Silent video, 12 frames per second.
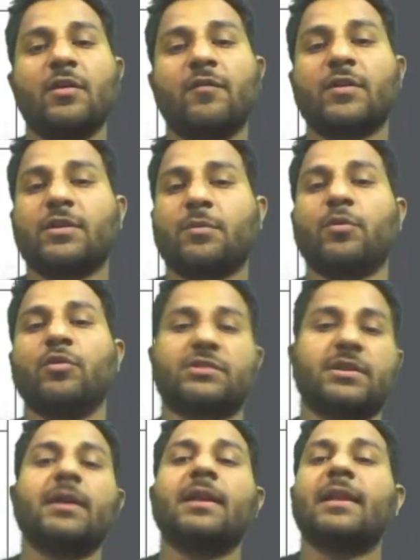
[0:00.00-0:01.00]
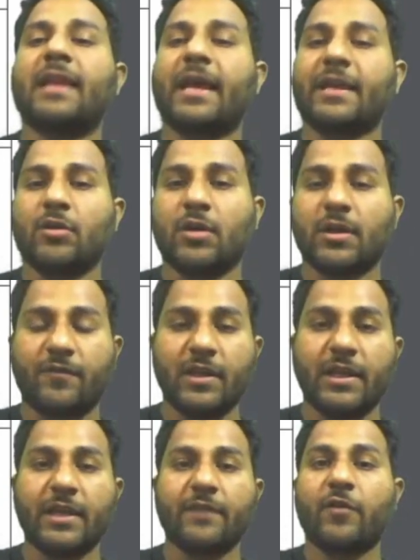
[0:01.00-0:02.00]
for the post like you are
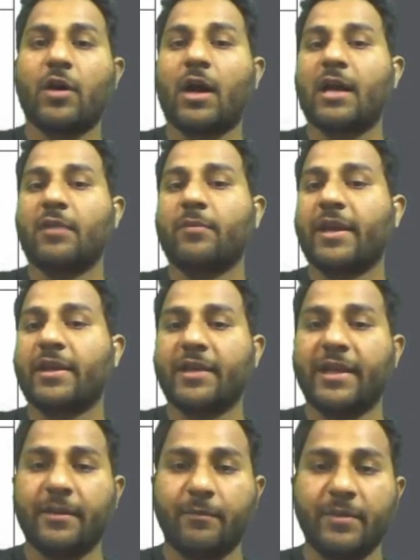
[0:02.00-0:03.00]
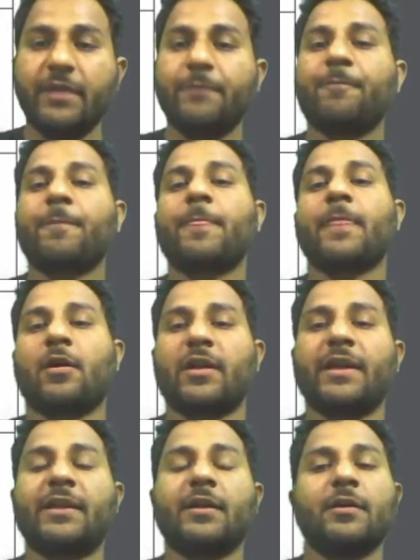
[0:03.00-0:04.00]
filling for RBI grade B.
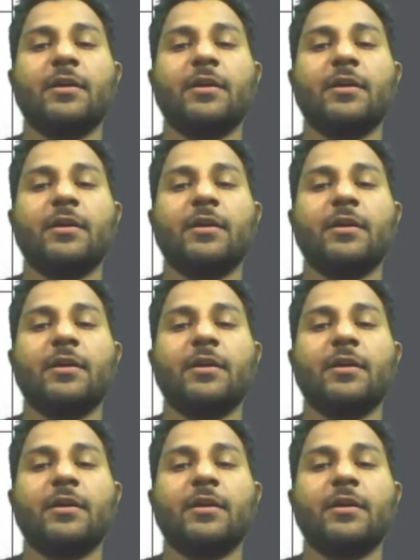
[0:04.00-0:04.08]
Alright.